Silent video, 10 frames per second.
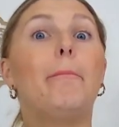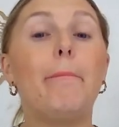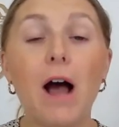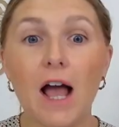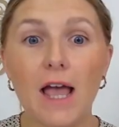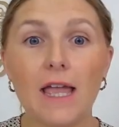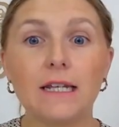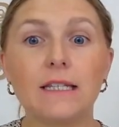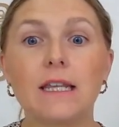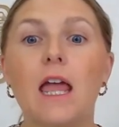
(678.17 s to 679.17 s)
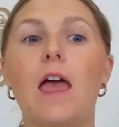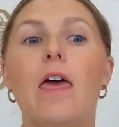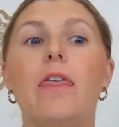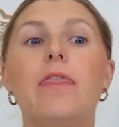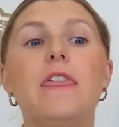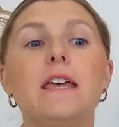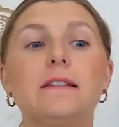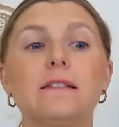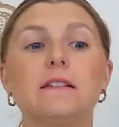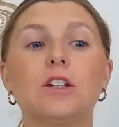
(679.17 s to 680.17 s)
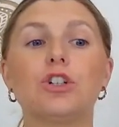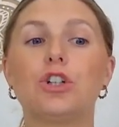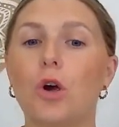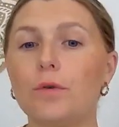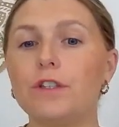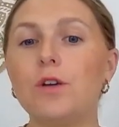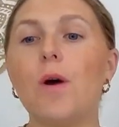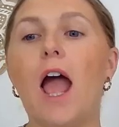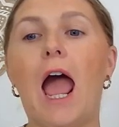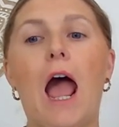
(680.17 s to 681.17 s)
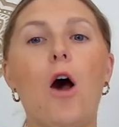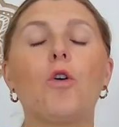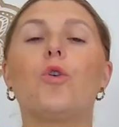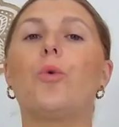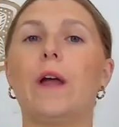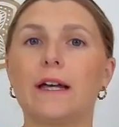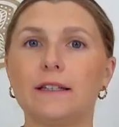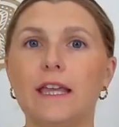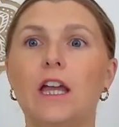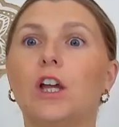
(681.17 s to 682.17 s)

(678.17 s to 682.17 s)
but this shows you how quickly